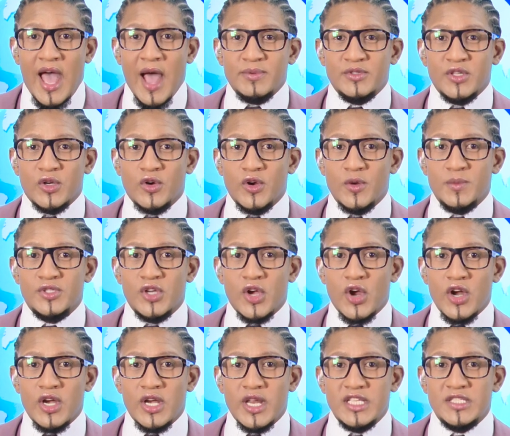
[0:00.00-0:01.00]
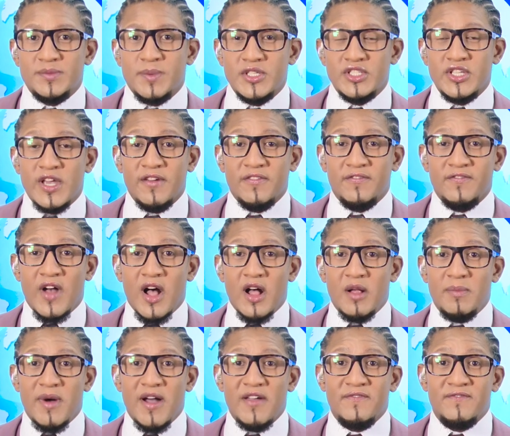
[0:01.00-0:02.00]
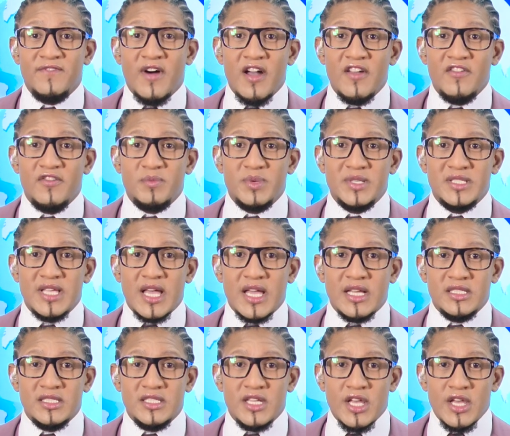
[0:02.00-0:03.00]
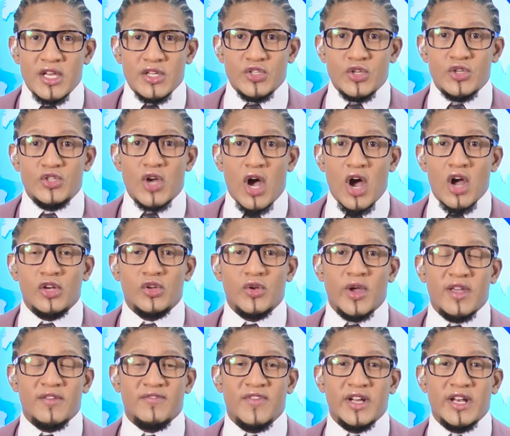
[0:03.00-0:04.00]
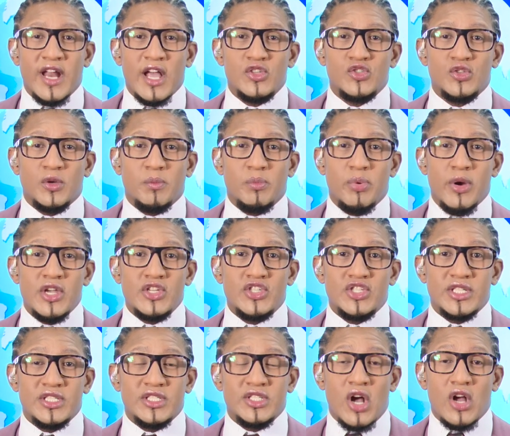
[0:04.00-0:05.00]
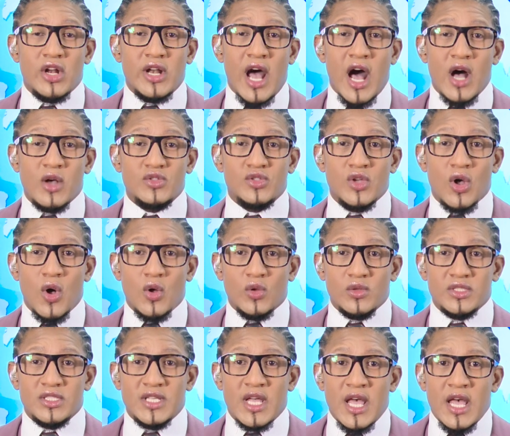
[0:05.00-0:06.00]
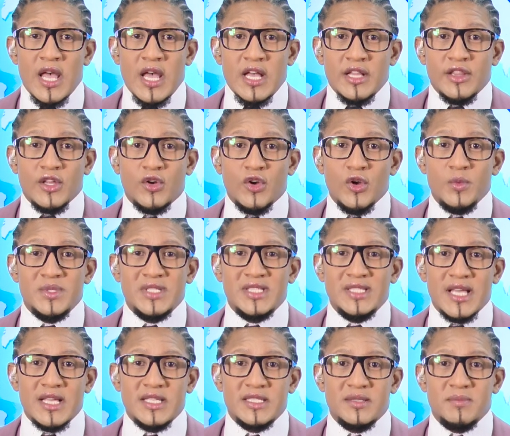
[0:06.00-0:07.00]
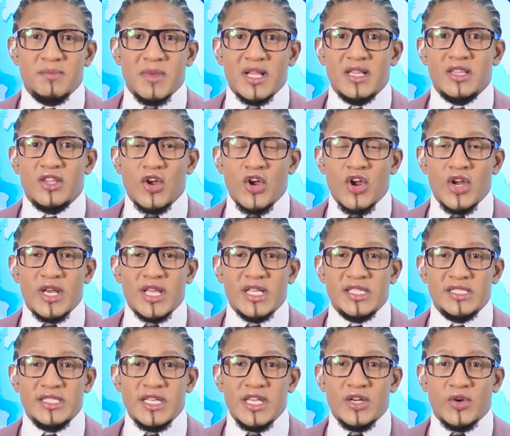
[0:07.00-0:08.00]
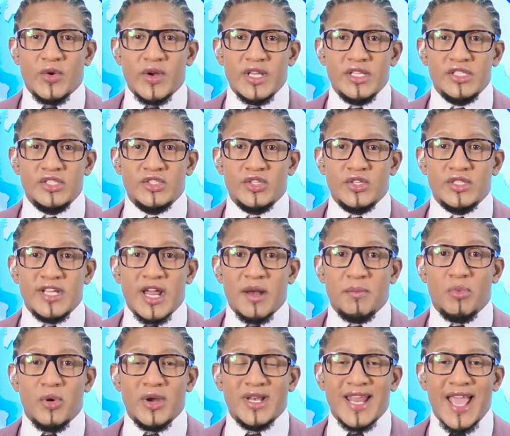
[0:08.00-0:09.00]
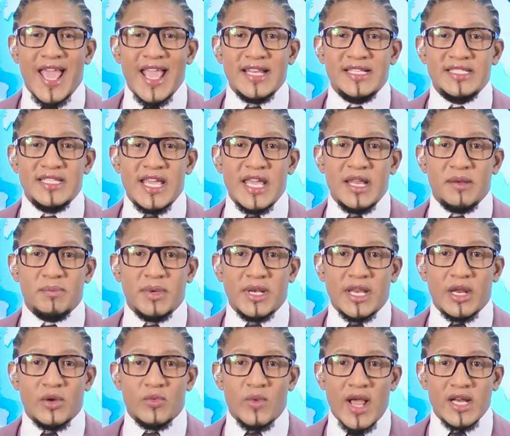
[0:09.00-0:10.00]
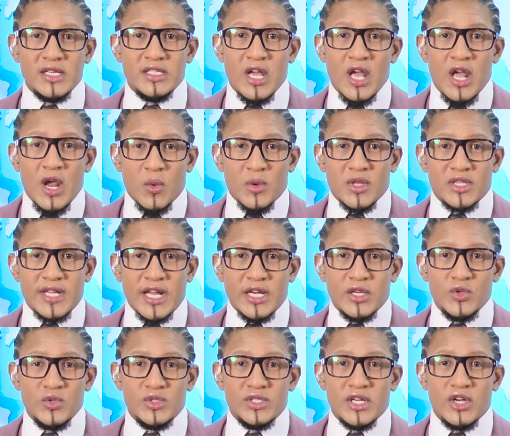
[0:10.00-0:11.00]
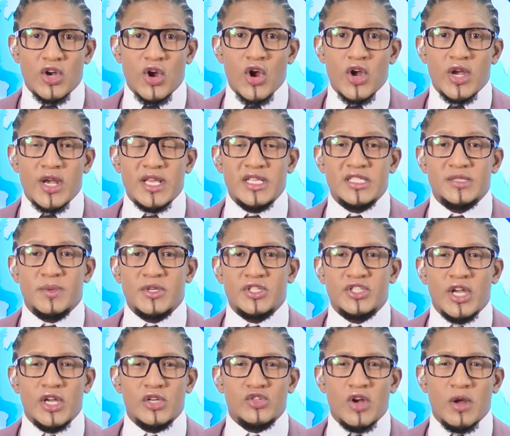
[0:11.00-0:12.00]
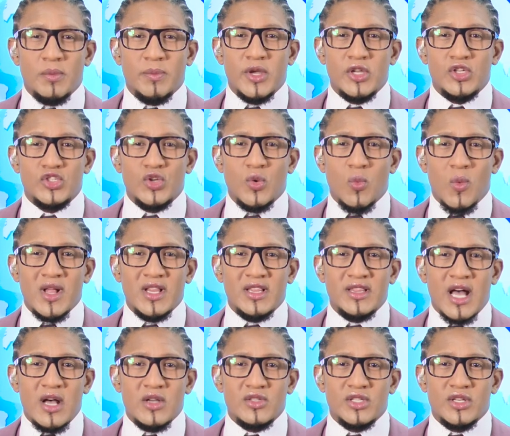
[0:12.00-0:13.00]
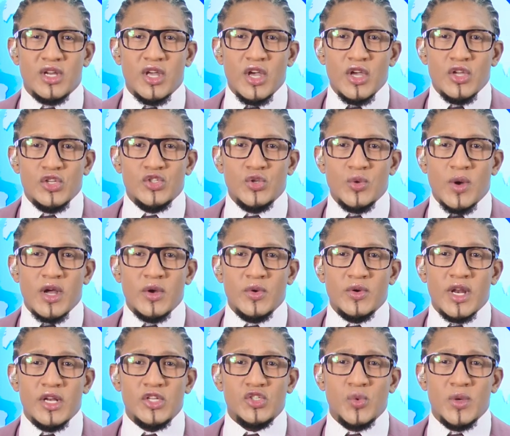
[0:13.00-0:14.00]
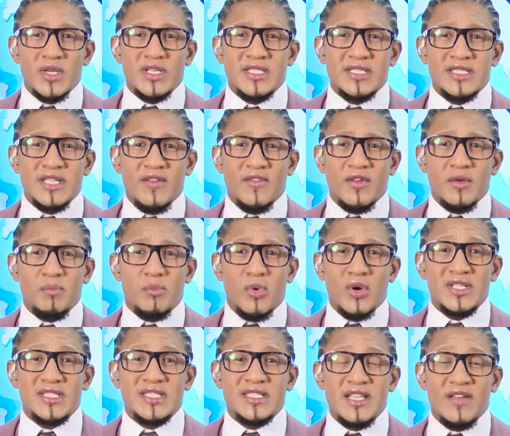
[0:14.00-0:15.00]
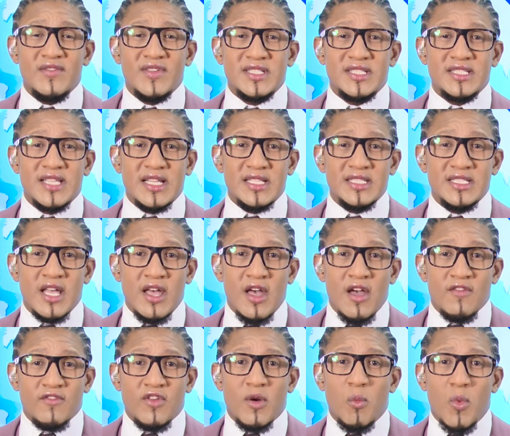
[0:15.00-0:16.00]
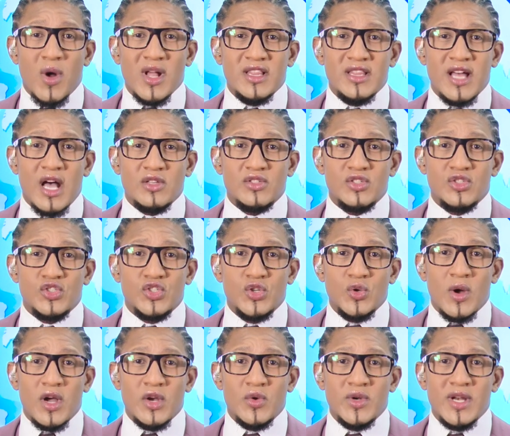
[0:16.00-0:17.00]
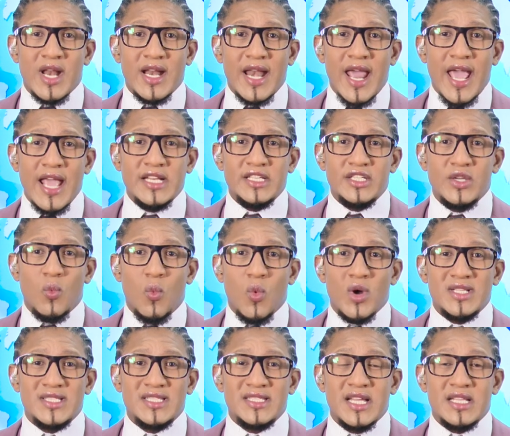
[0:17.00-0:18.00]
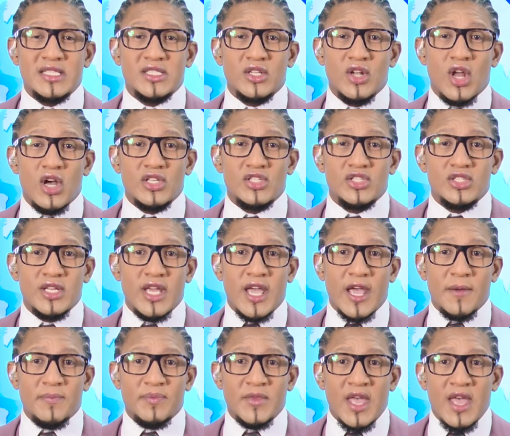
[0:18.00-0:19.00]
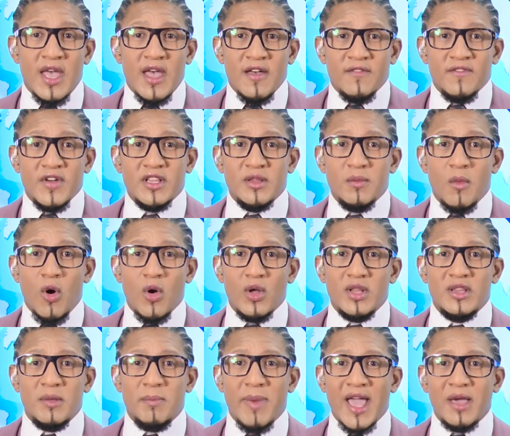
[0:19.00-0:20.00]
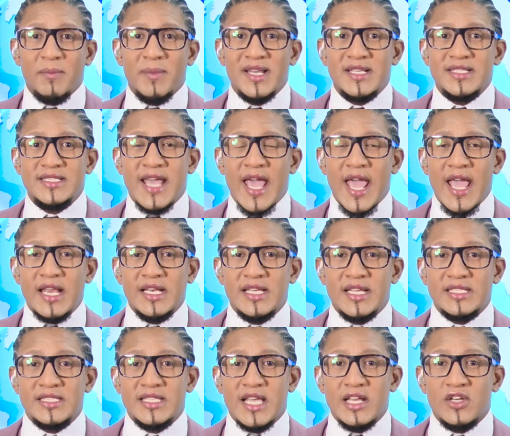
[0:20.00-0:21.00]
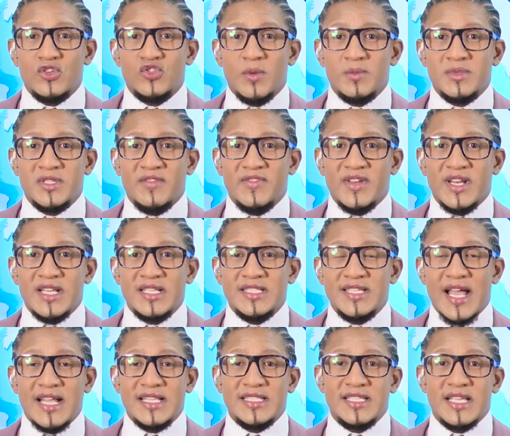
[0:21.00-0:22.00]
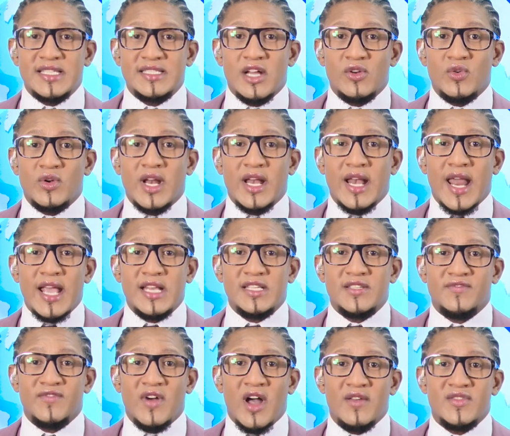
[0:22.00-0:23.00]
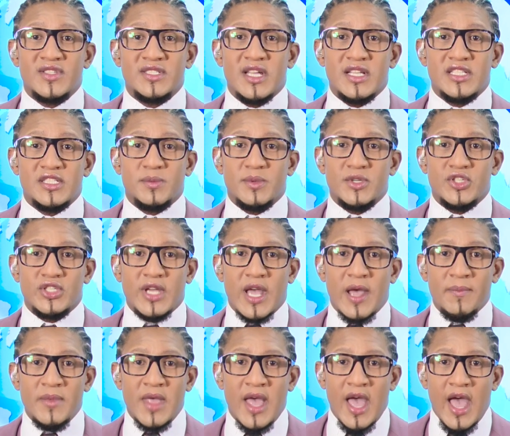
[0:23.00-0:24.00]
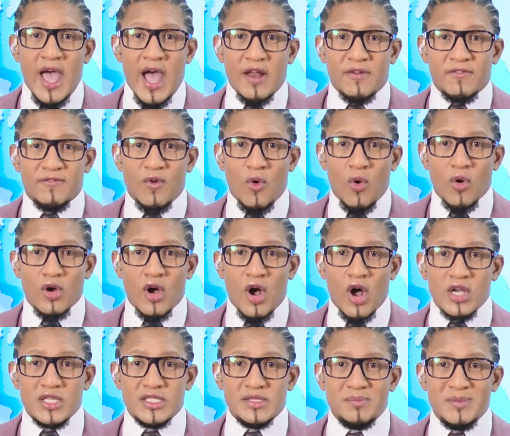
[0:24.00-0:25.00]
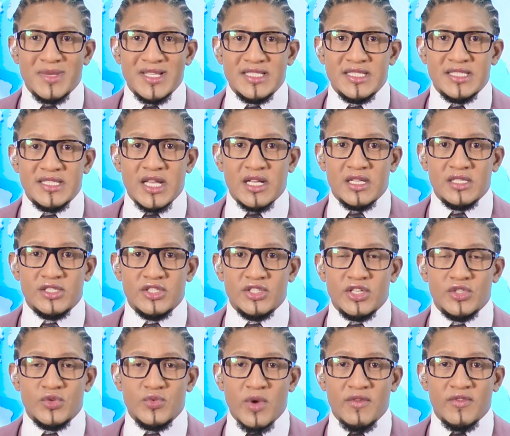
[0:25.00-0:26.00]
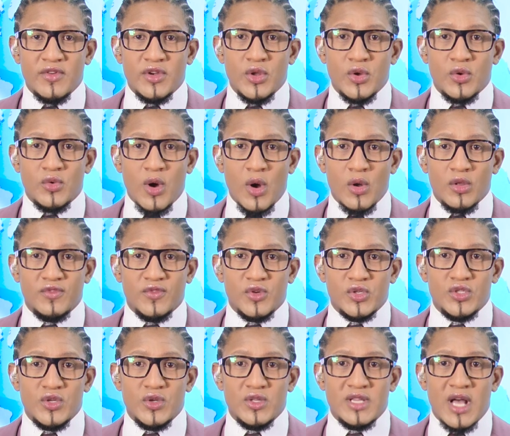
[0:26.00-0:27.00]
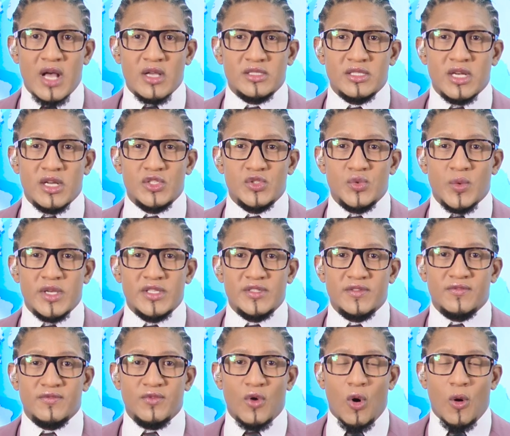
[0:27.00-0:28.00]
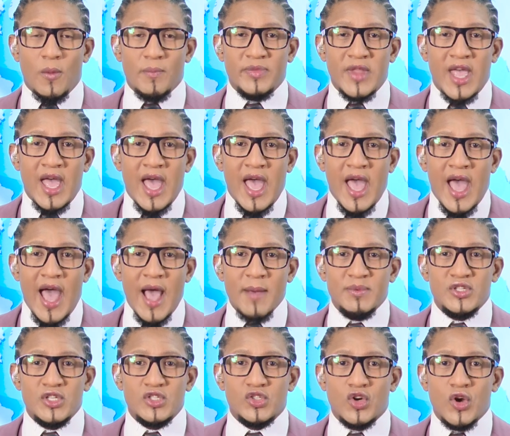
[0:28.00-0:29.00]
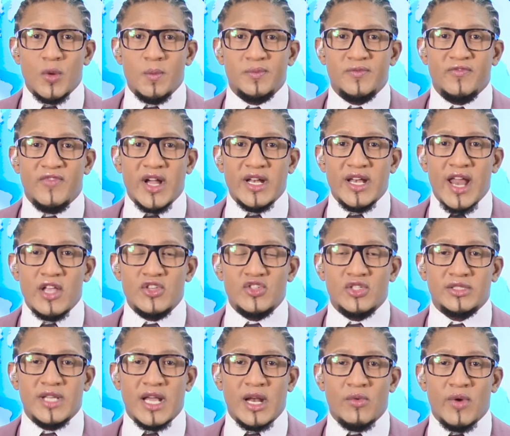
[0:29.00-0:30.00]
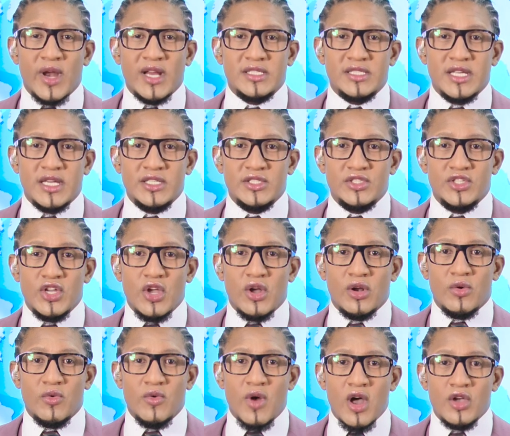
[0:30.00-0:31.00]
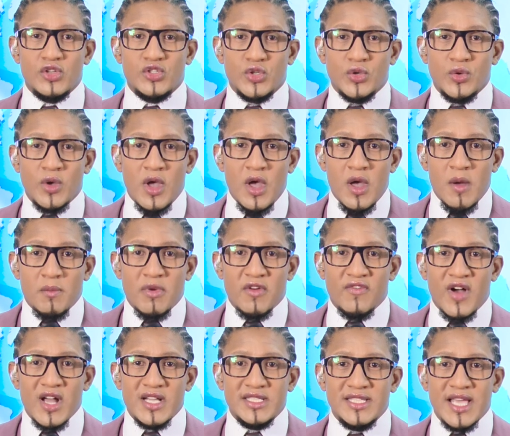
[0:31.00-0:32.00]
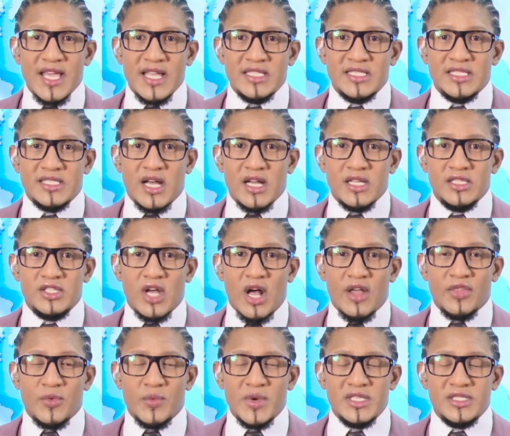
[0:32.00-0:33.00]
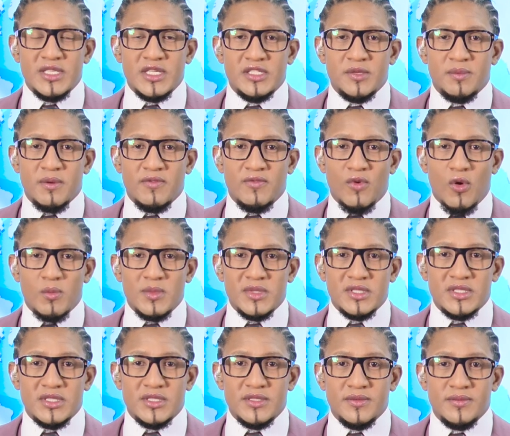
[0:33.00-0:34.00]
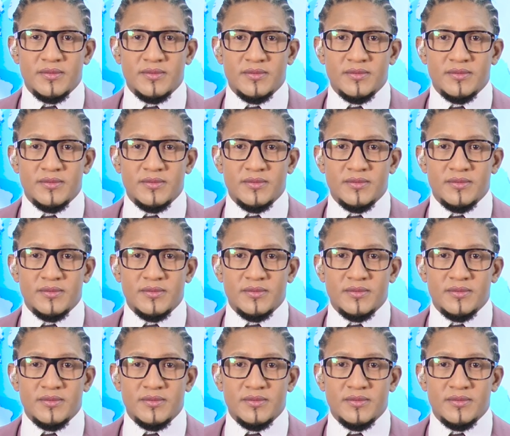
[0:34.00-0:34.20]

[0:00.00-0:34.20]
Absa Group's earnings per share fell by 5% due to ongoing financial pressures on households. The group's six-month earnings decreased to 10.18 billion rand, with diluted earnings per share dropping to 1,227.7 cents from 1,281 cents last year. Furthermore, the bank maintained its interim dividend at 685 cents per share and forecast mid-single-digit revenue growth for 2024. Absa's Group Financial Director Deon Raju provides insights on the recent performance.